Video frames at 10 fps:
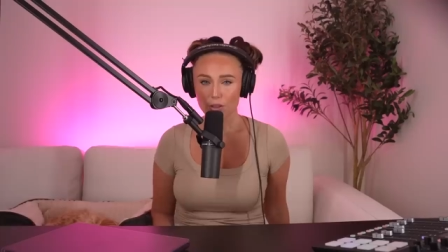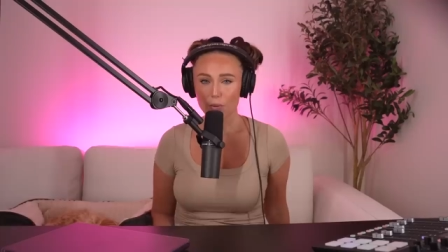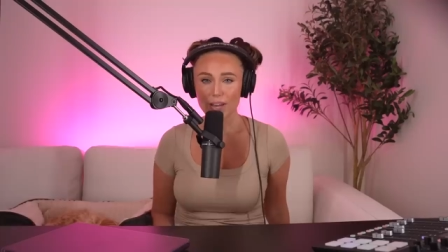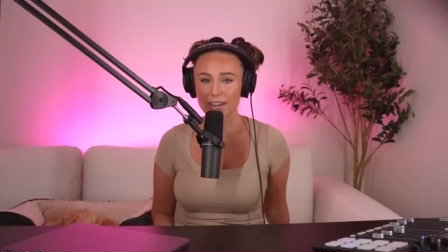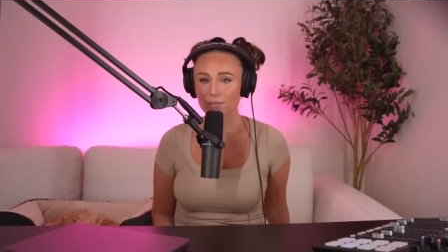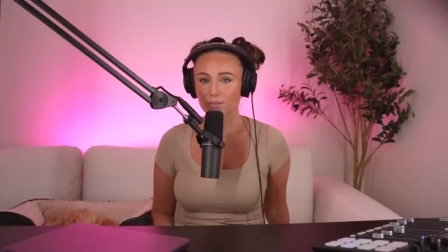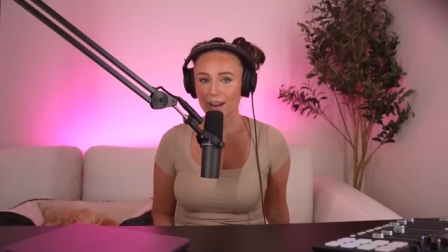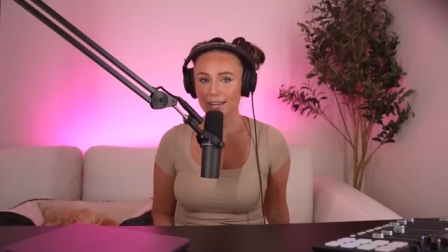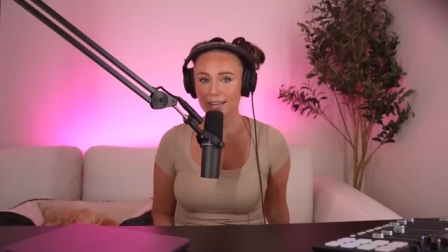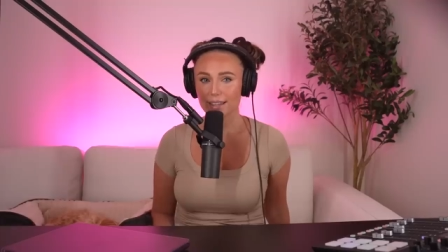though he didn't
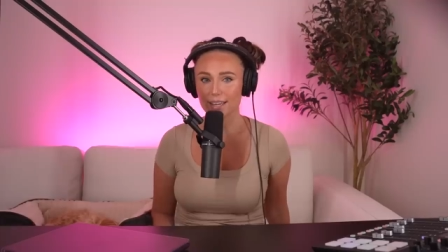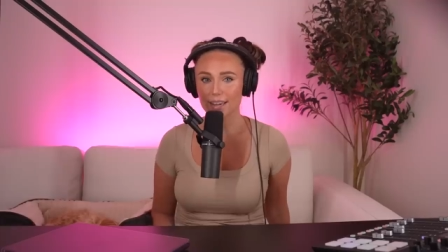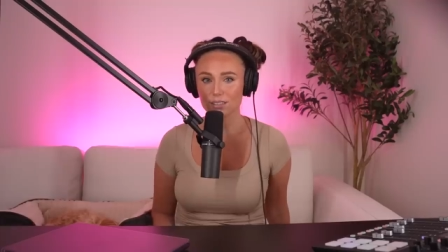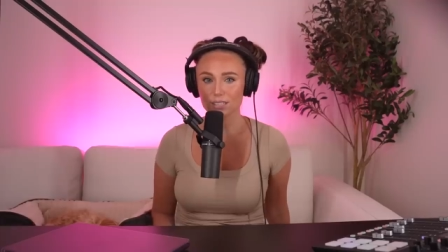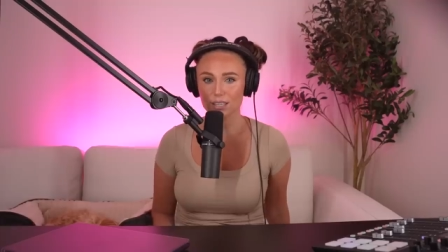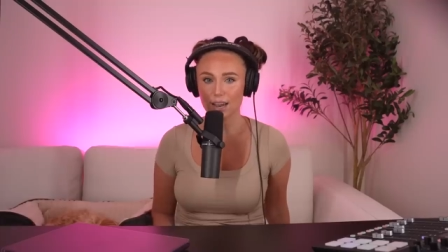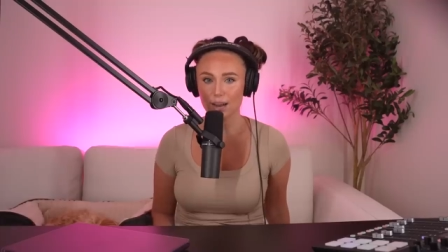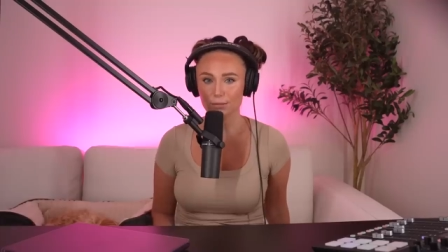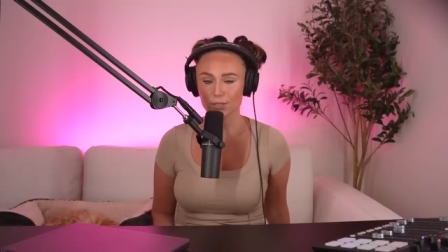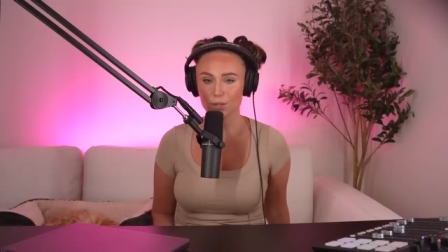find anything else in the
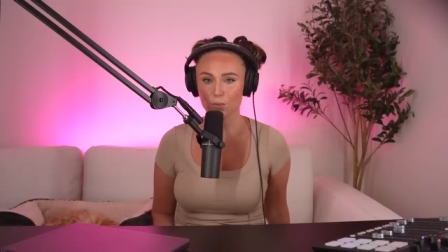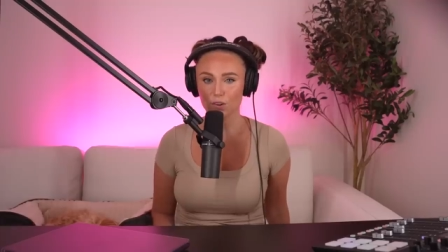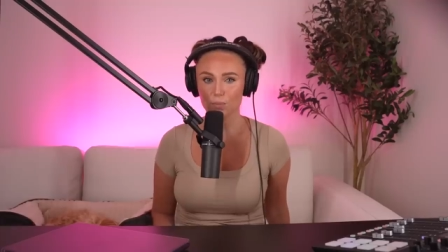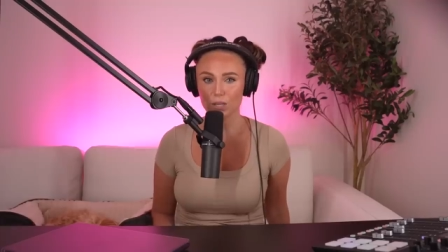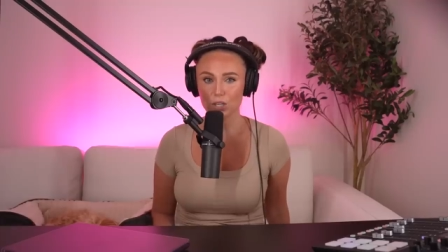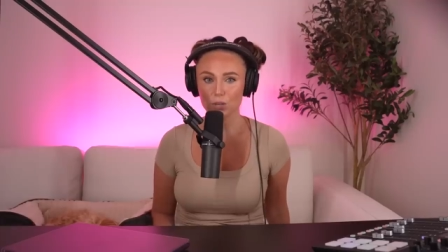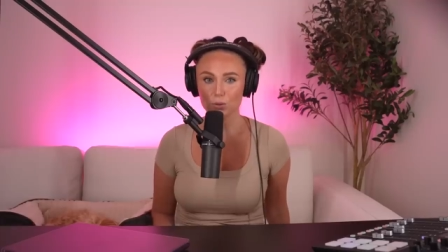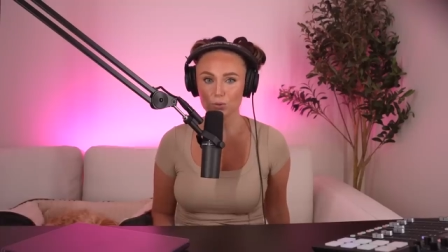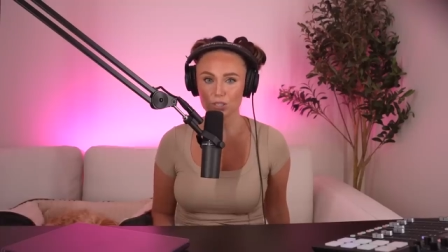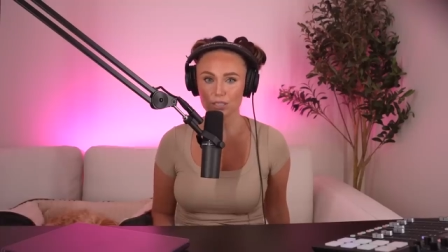house that would have been
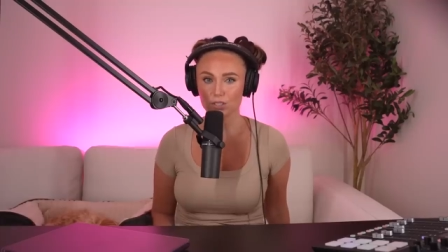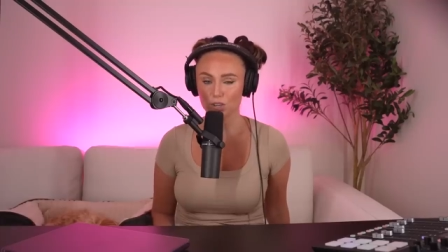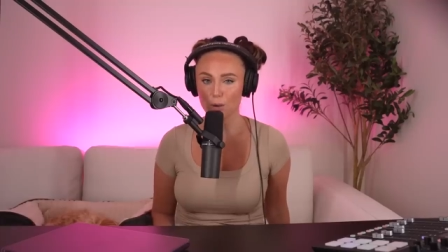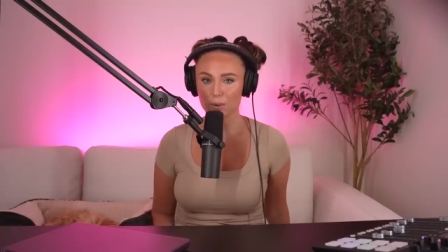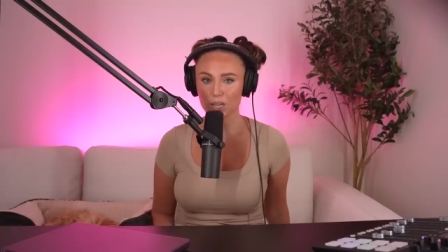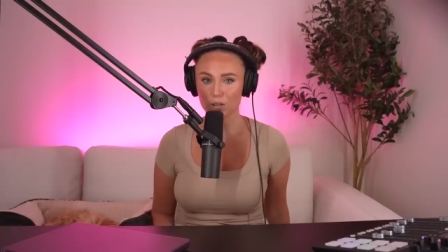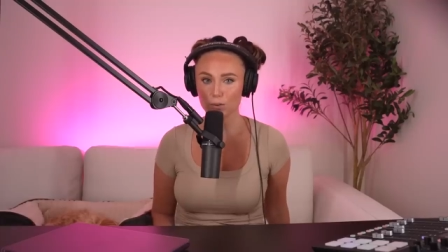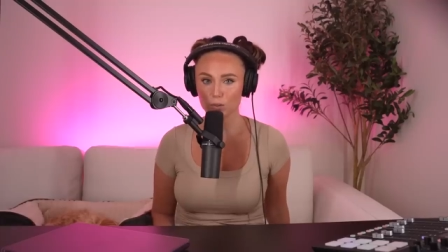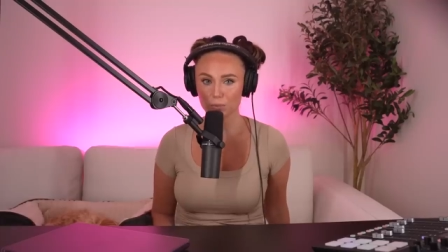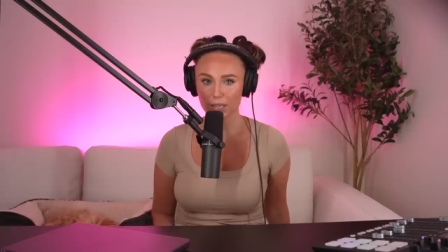used in stopping a
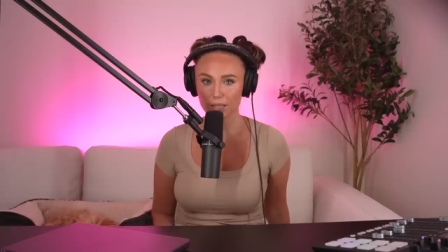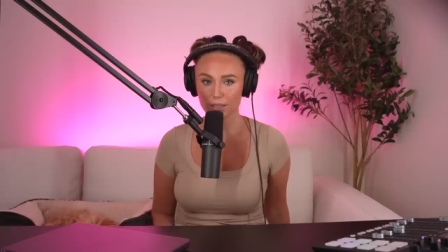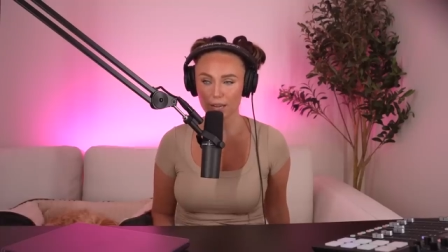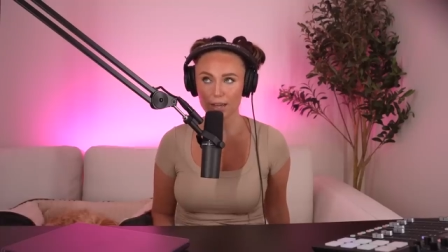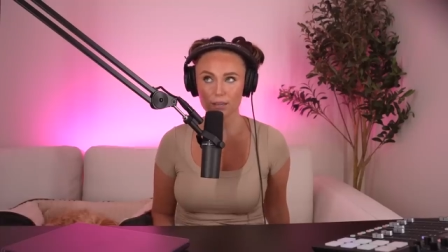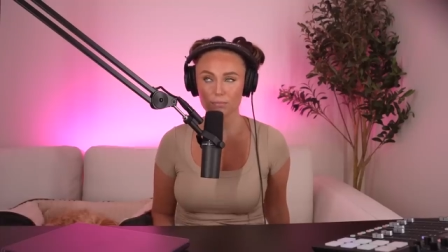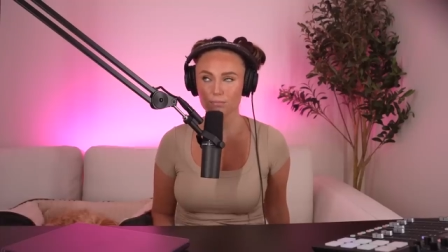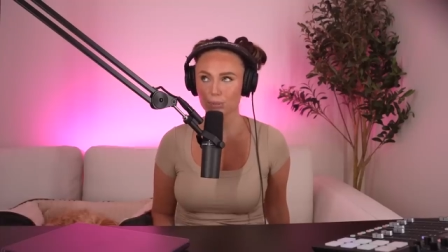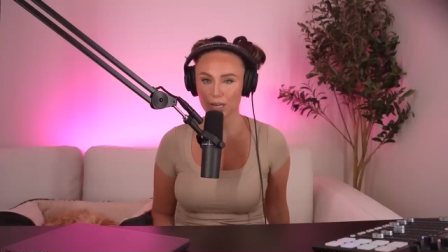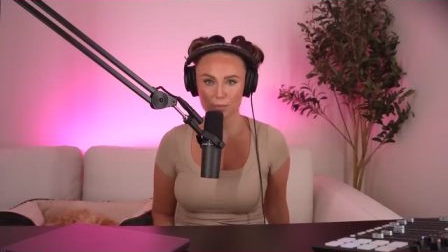nosebleed, like
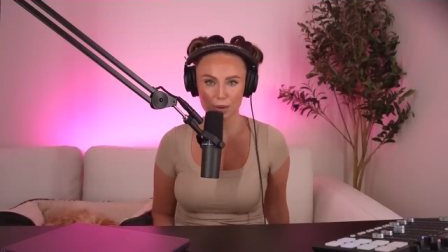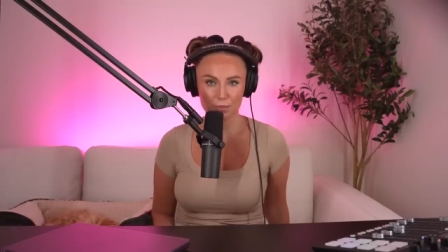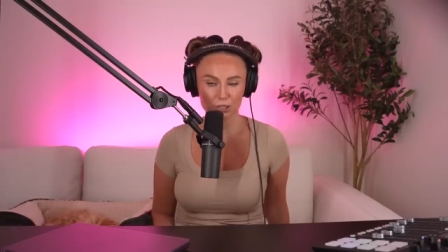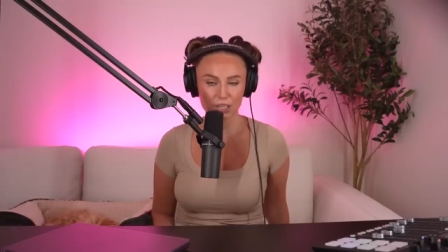bloody paper